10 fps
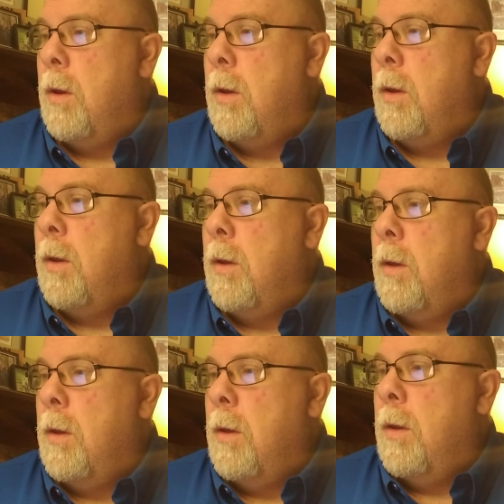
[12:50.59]

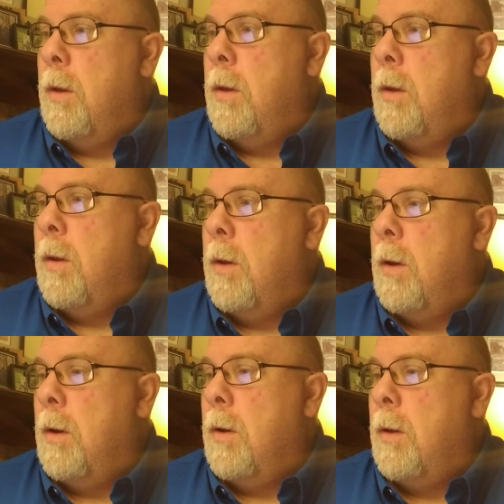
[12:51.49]

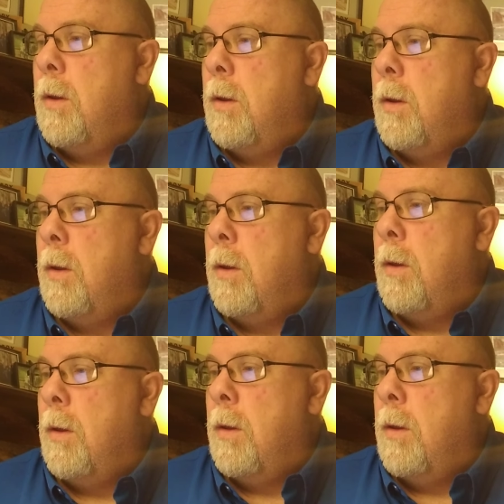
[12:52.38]

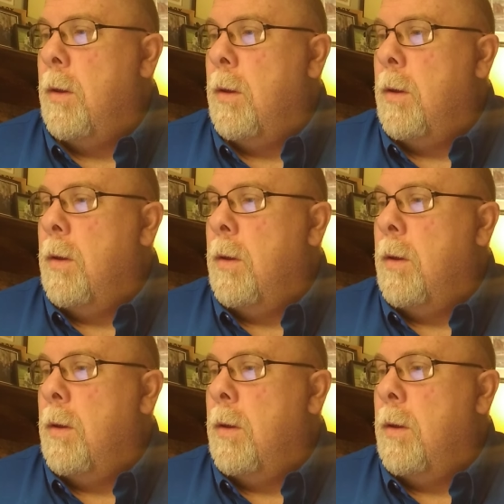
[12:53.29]
No one is speaking in this clip.